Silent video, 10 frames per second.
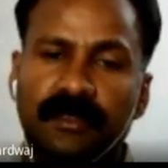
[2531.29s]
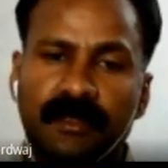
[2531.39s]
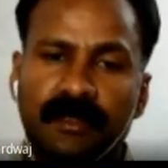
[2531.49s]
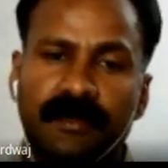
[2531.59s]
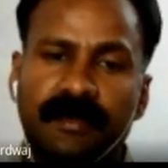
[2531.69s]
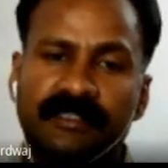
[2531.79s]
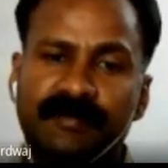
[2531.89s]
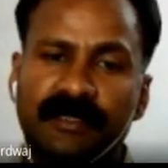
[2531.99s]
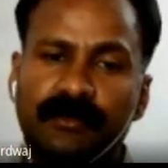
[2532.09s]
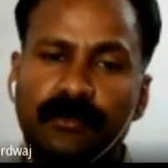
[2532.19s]
in
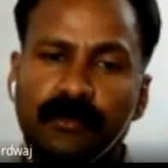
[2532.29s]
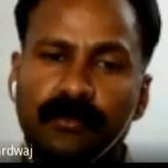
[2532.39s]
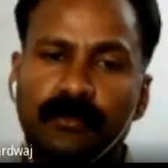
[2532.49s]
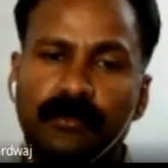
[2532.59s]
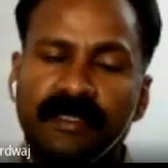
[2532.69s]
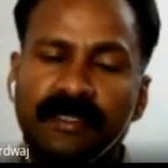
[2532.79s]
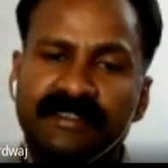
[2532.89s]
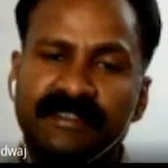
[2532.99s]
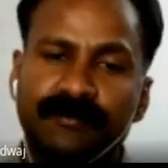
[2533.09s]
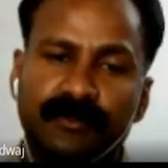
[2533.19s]
respect to
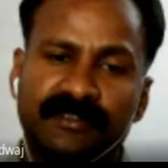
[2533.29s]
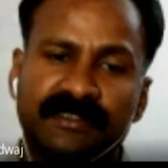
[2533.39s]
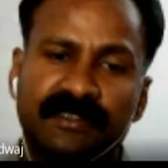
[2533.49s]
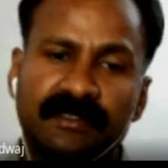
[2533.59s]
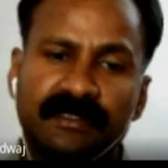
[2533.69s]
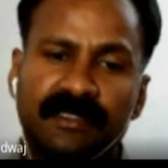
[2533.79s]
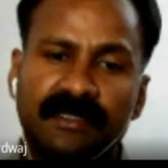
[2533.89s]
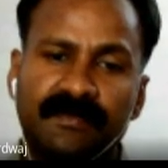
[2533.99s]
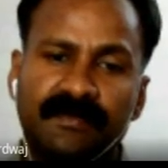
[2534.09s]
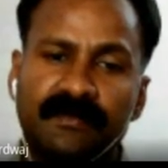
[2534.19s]
AC input signal,
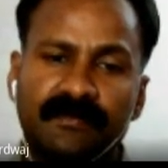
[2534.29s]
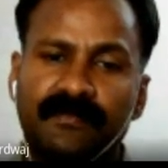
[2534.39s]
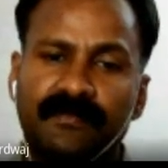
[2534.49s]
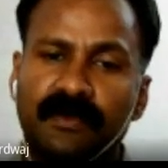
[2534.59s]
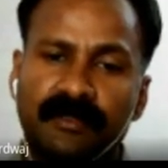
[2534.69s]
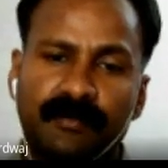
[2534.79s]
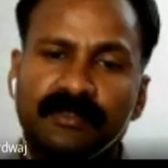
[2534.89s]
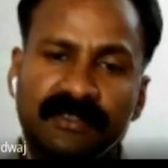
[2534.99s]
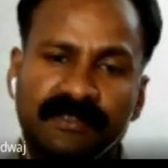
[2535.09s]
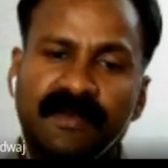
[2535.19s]
D1 for the
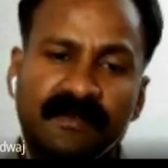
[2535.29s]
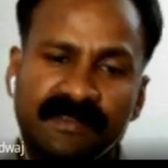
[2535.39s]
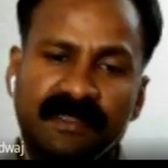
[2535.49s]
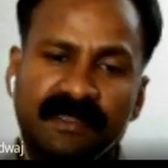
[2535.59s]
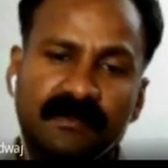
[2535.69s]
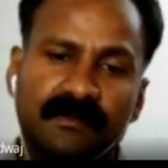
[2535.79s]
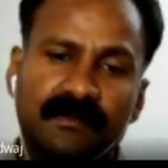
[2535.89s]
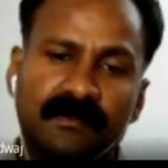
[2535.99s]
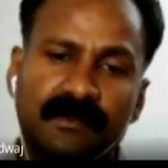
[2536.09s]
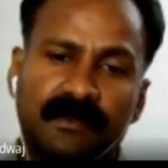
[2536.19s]
positive half cycle
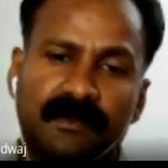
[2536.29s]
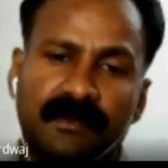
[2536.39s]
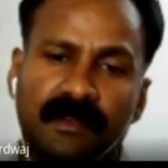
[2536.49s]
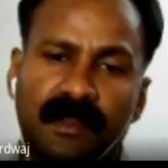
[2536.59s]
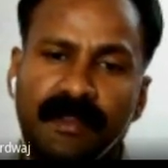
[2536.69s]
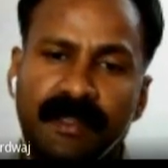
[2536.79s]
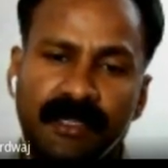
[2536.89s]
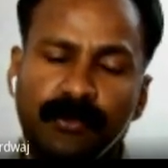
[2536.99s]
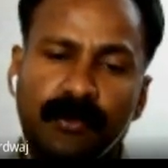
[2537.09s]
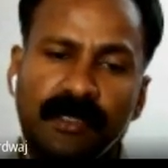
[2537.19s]
and
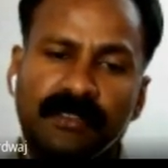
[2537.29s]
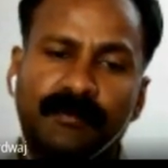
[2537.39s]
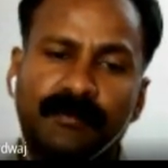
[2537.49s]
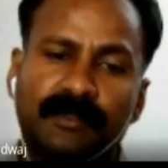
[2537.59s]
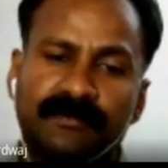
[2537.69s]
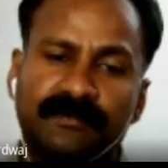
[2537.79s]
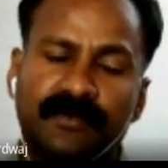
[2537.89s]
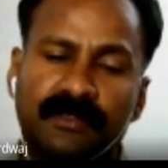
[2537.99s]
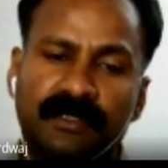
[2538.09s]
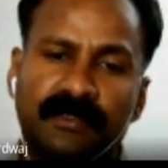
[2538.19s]
D2 are the
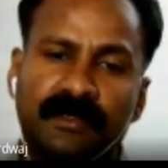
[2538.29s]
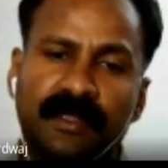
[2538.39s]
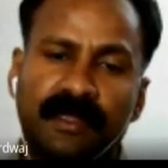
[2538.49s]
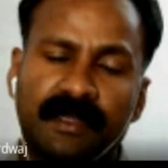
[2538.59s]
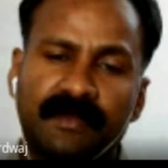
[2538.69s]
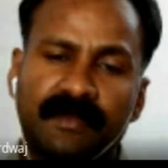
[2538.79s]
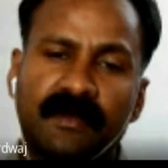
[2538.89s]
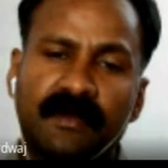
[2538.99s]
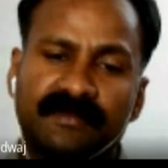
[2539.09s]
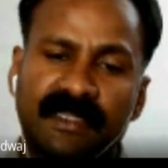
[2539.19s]
for the negative
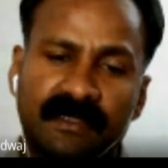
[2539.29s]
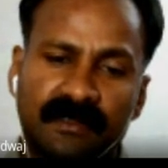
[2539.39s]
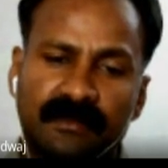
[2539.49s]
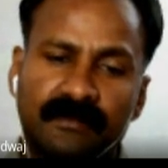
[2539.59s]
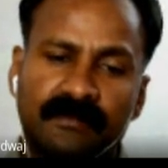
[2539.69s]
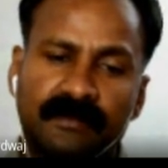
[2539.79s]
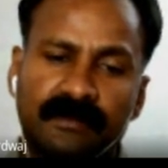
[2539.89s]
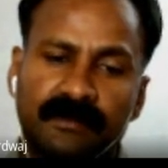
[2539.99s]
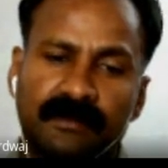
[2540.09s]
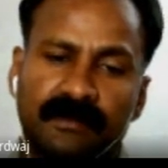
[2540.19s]
half cycle,
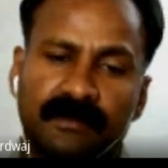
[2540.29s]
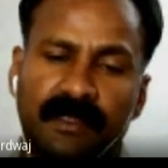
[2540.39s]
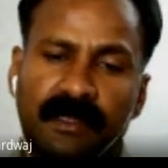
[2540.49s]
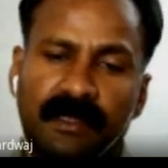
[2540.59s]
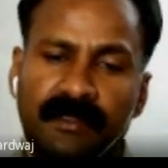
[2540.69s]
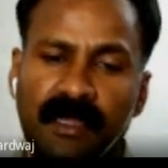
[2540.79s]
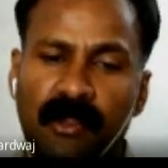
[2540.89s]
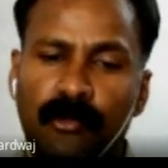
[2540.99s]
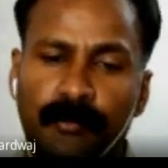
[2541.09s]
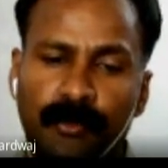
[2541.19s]
and the
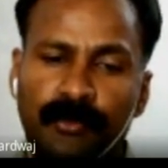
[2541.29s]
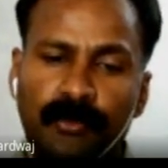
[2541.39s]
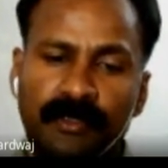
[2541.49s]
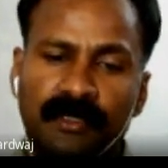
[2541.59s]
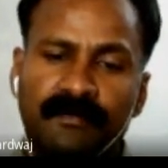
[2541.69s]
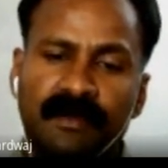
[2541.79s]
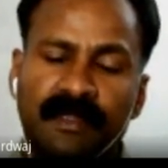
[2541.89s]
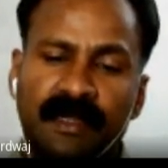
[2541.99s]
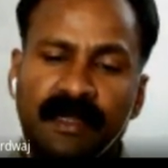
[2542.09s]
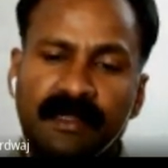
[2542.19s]
output total
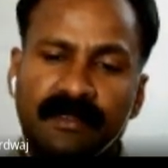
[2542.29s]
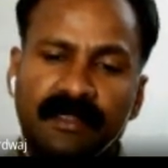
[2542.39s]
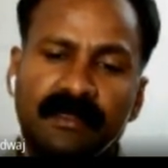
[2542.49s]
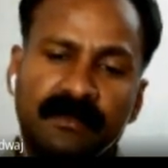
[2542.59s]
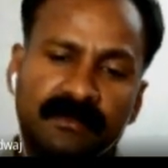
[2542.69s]
will get in the